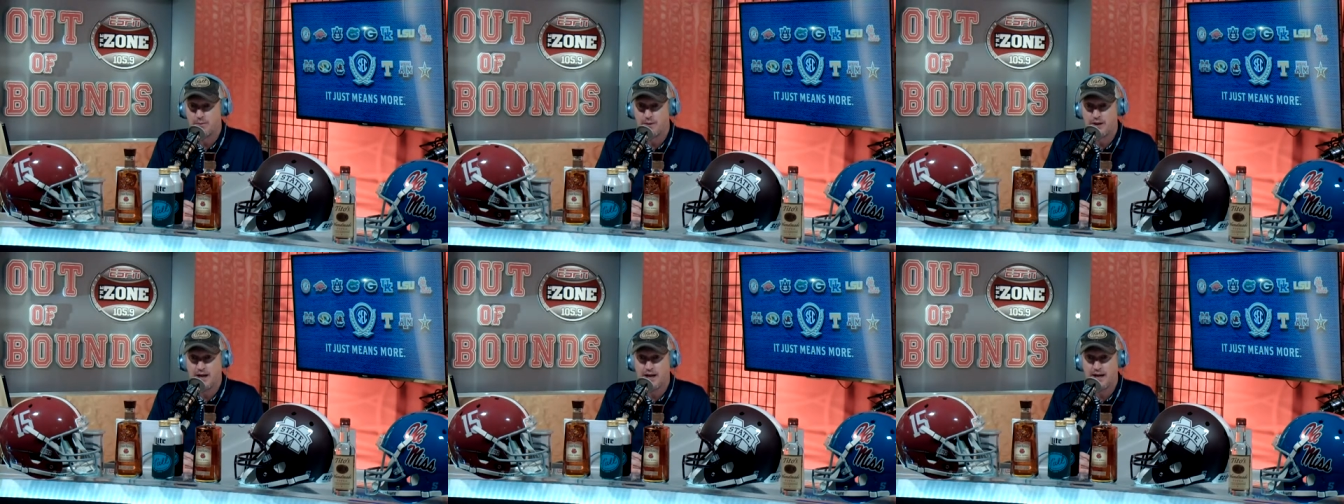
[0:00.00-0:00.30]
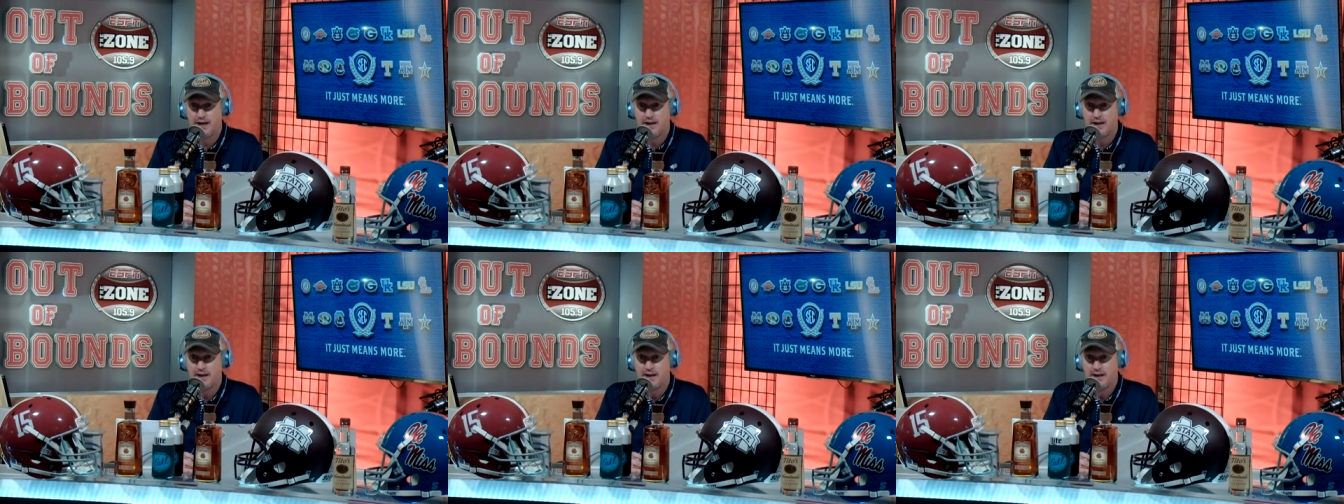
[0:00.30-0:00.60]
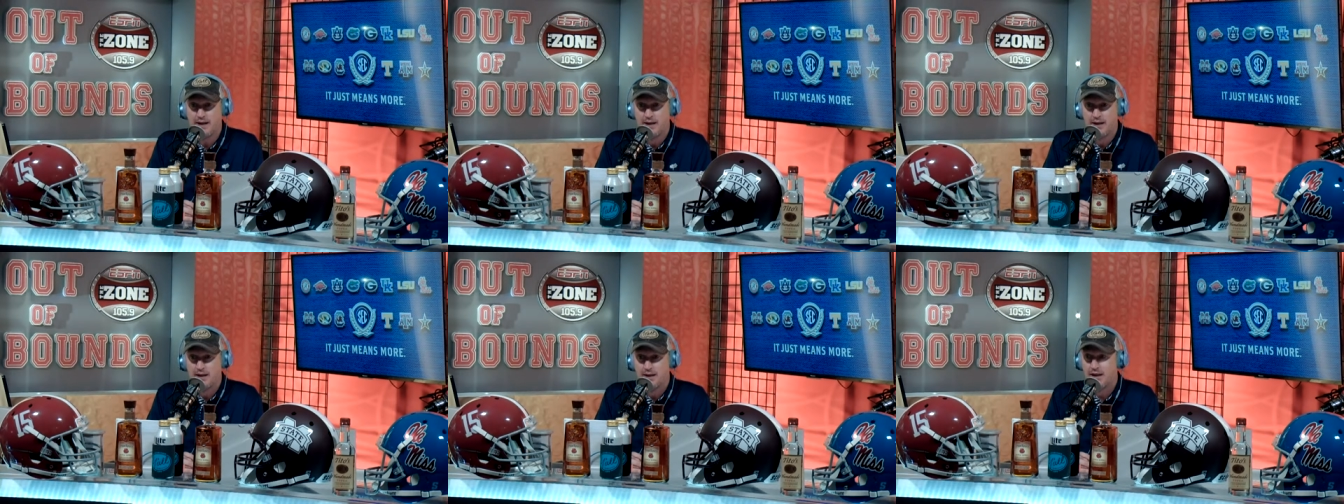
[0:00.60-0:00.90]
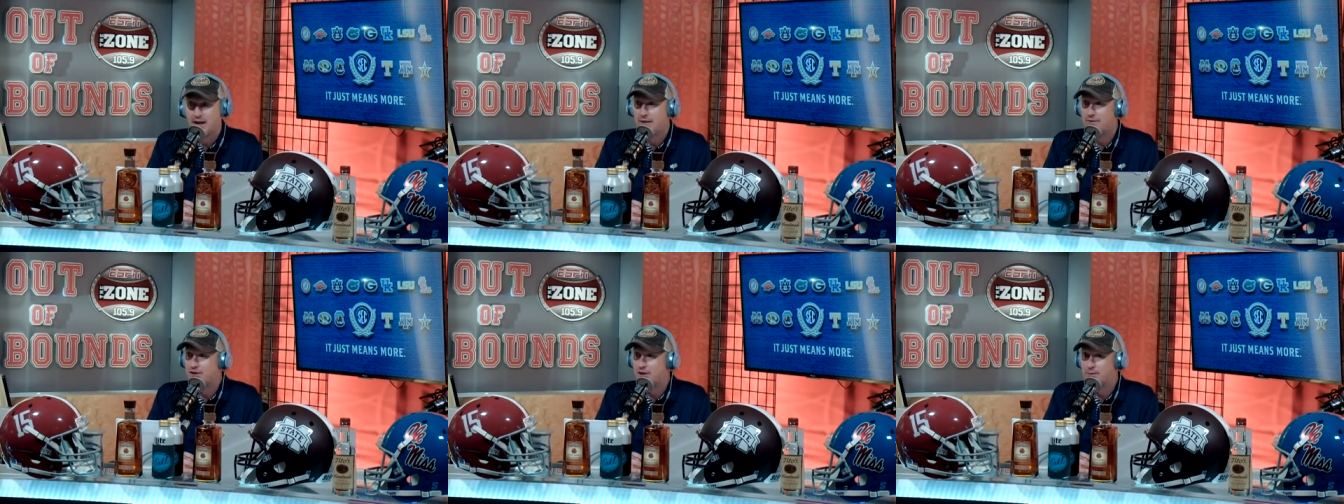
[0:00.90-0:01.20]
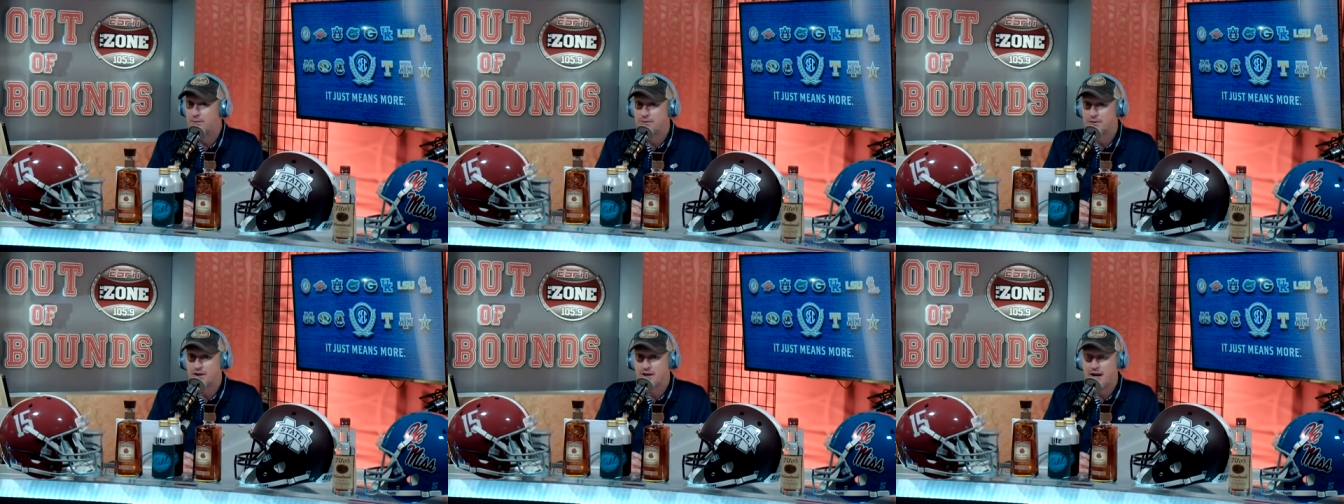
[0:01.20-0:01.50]
But I love
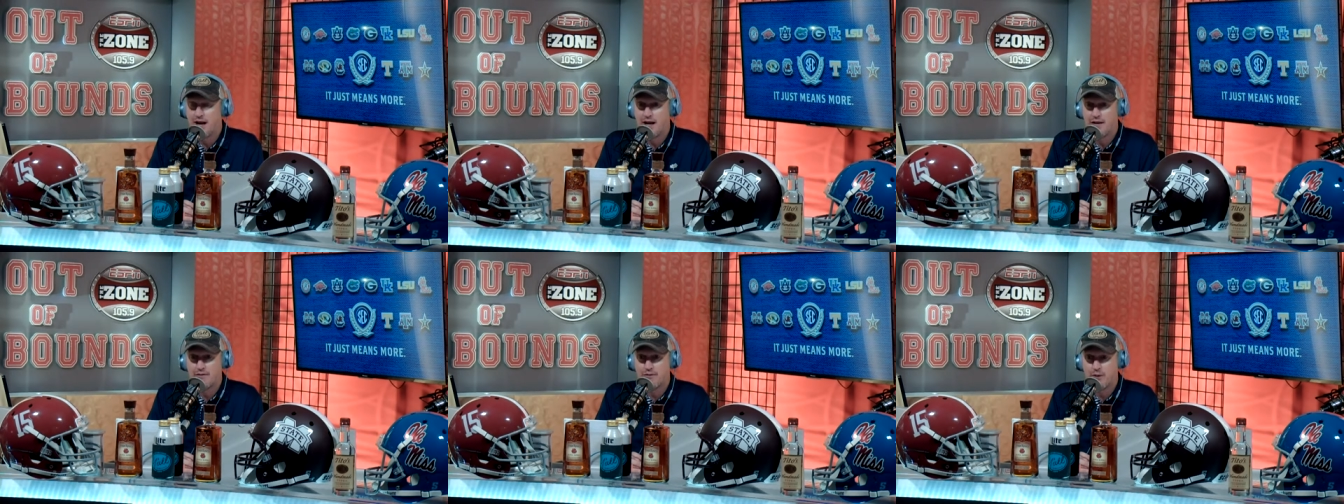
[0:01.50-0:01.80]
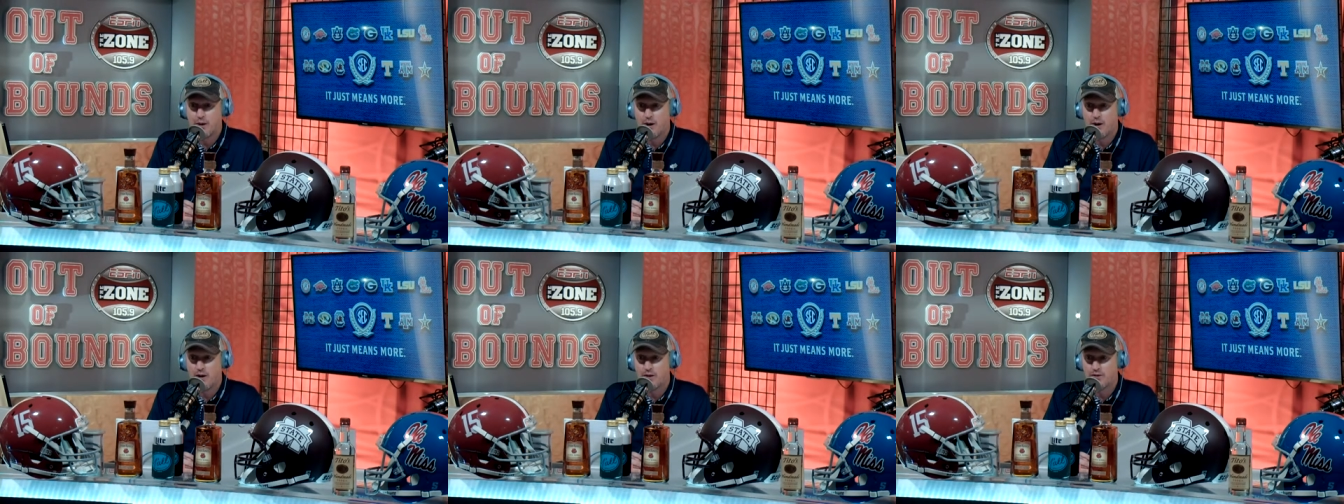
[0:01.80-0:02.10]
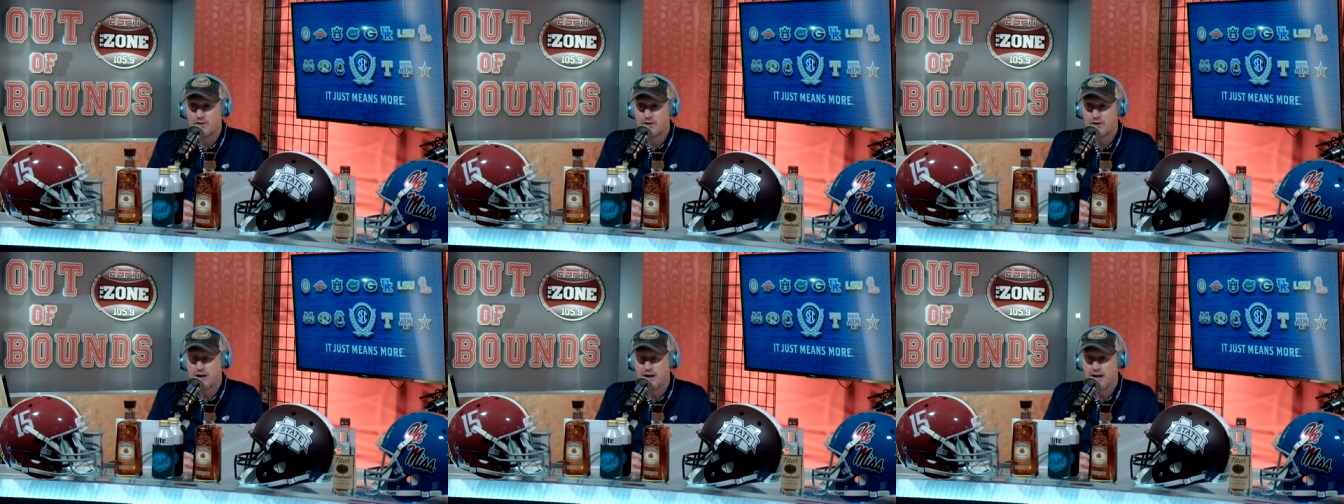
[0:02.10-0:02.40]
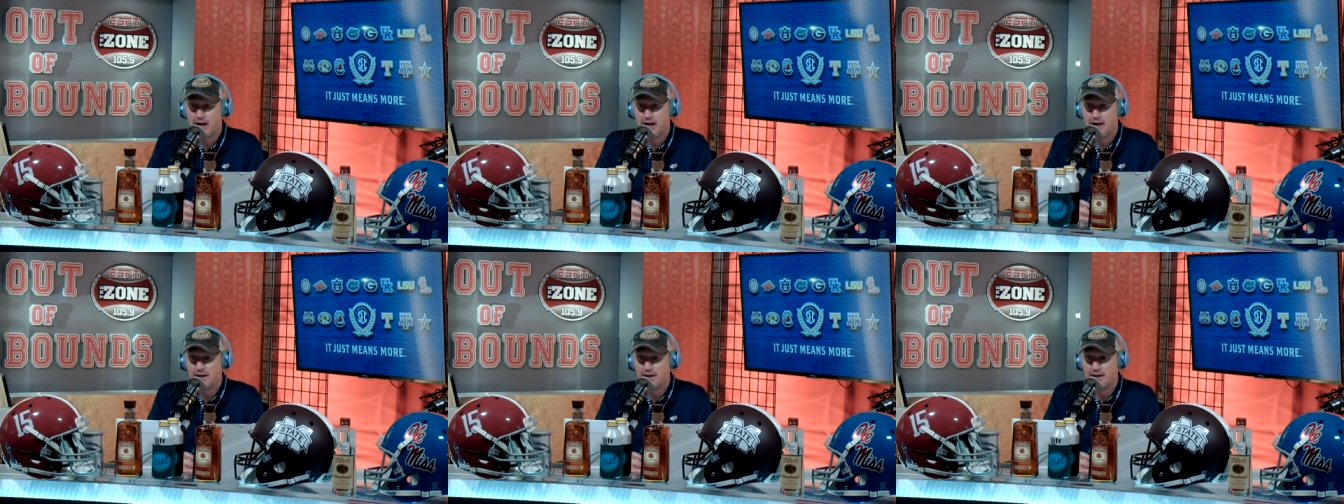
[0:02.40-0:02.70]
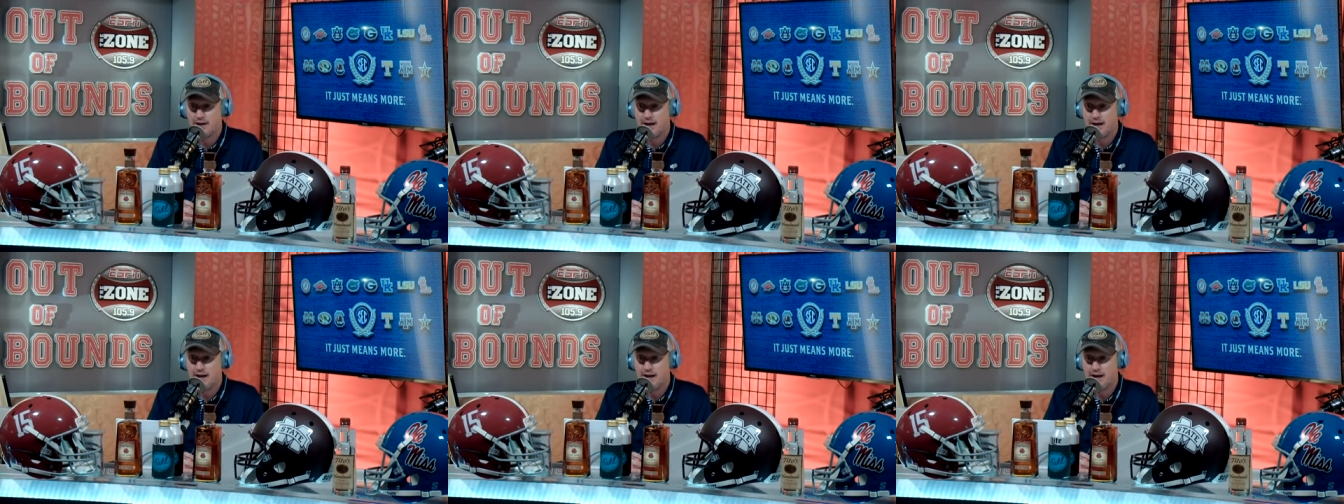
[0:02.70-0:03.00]
some Scott Frost and
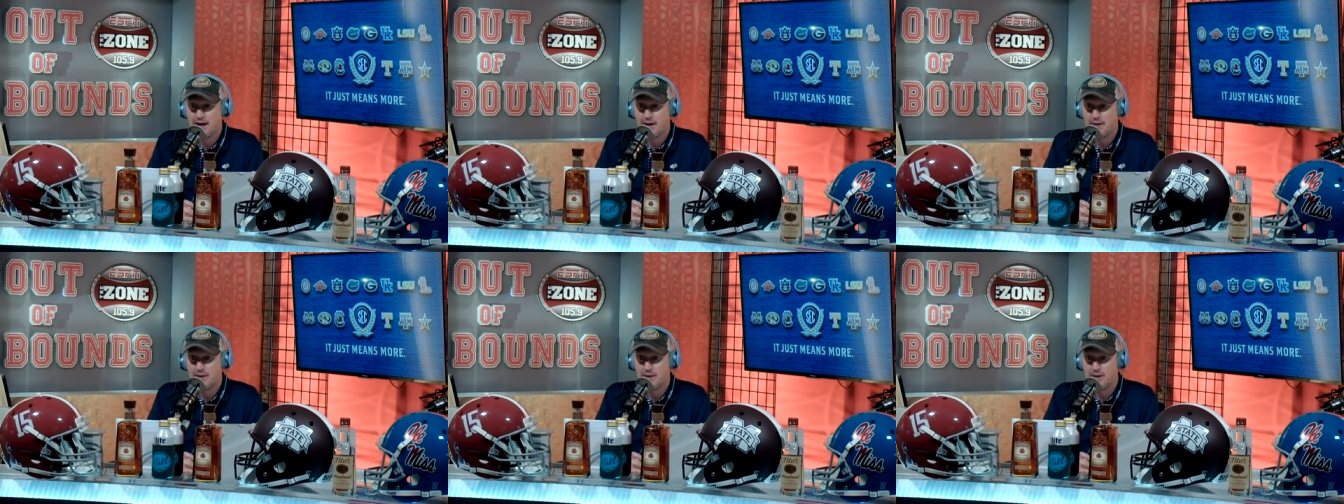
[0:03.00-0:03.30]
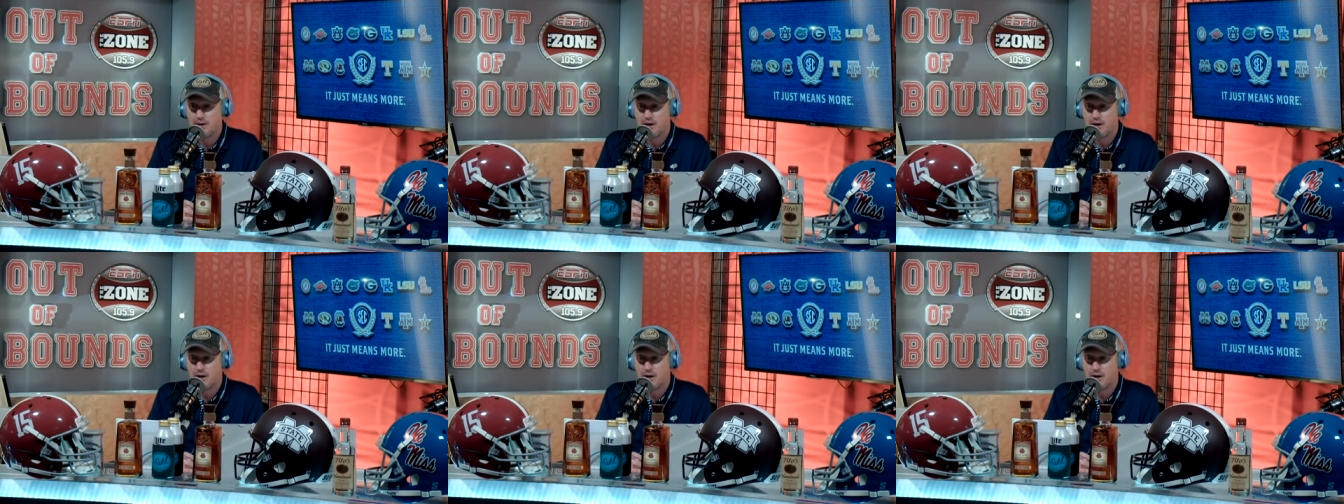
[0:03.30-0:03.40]
uh,